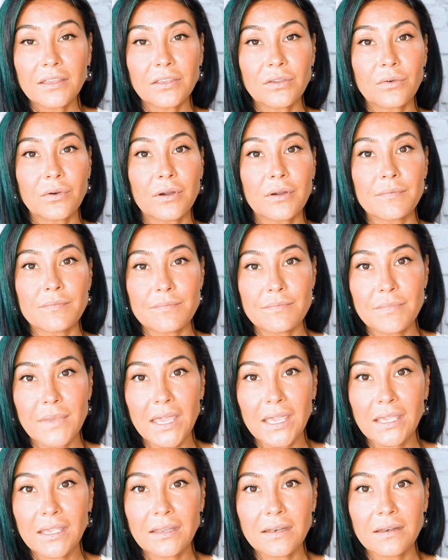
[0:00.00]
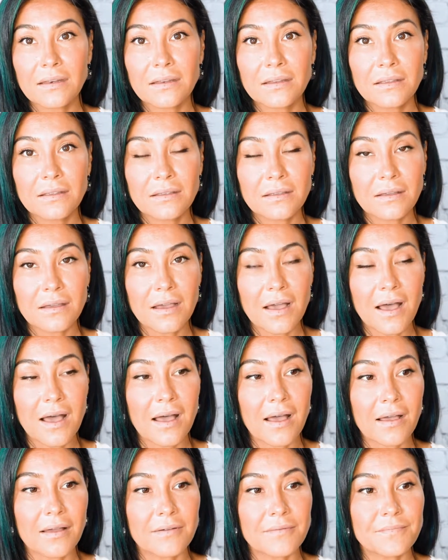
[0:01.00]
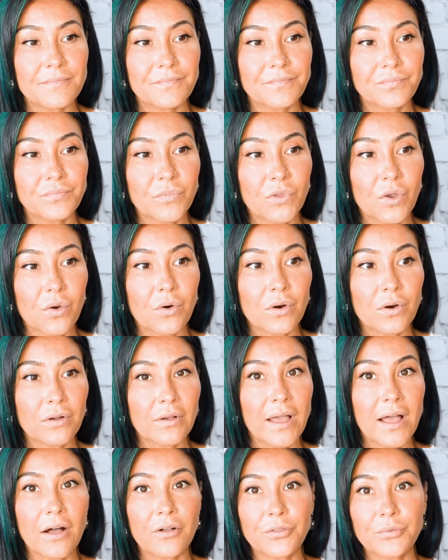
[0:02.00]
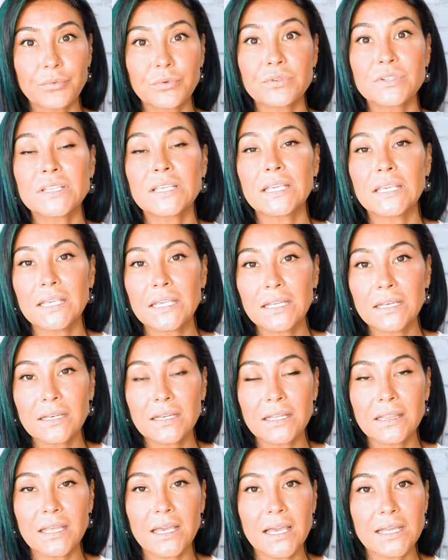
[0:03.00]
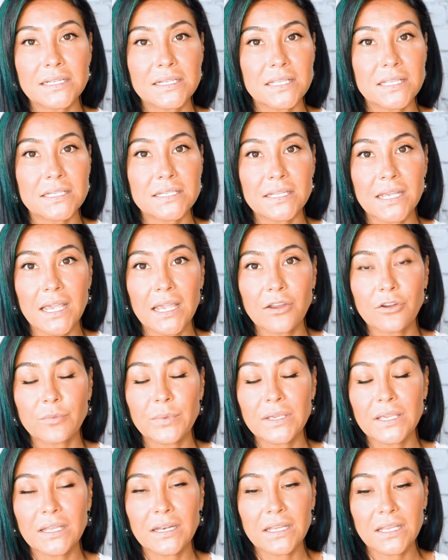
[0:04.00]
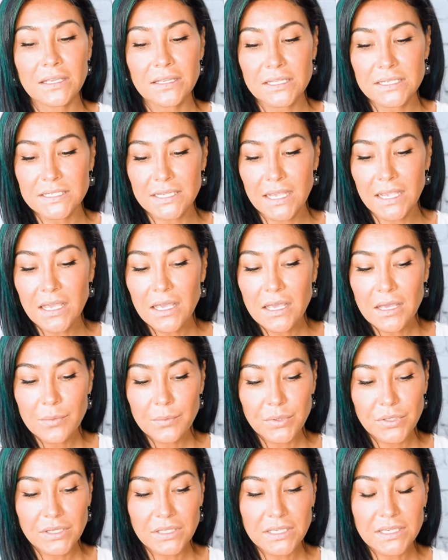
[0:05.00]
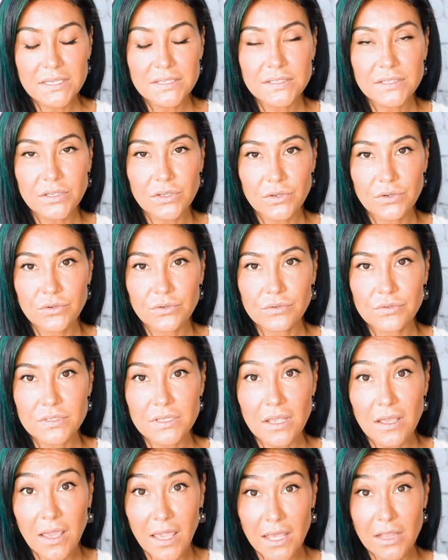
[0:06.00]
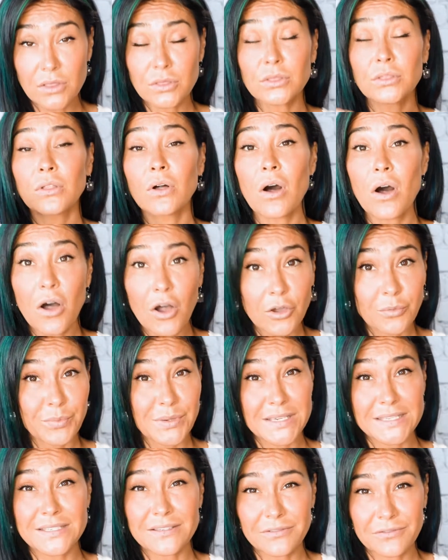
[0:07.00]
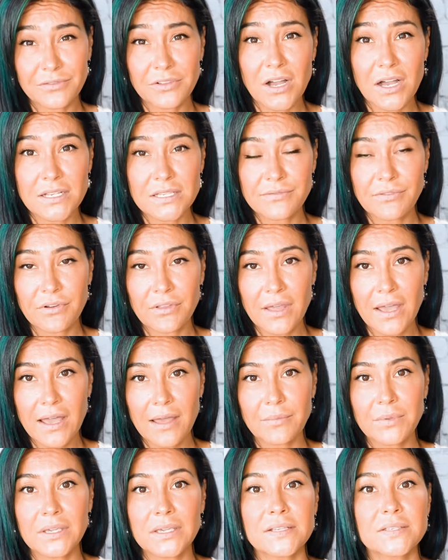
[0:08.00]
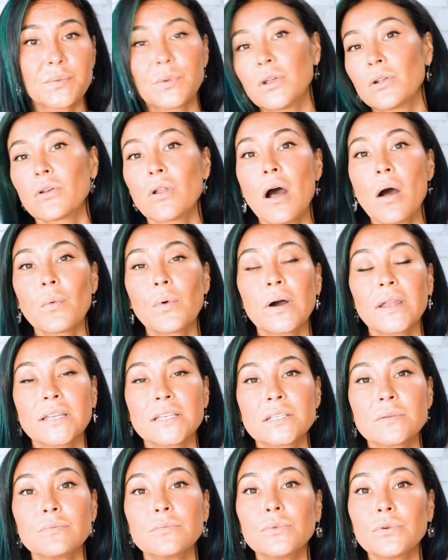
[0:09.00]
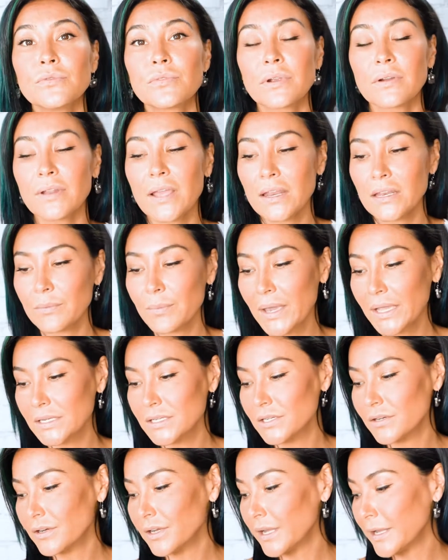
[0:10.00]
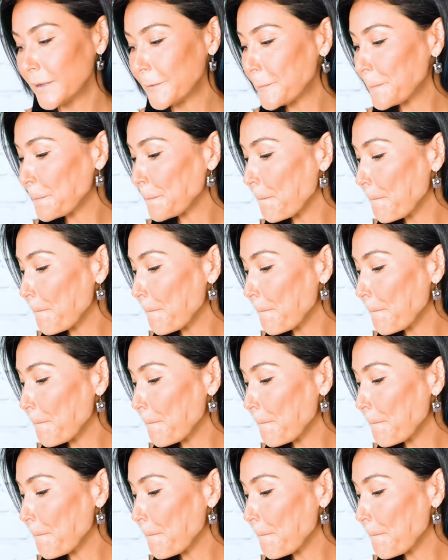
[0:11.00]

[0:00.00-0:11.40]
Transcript: your main um, oral health routine at the end of the day or beginning of the day, please use a long piece of floss for that because we are not wanting to move around any bacteria.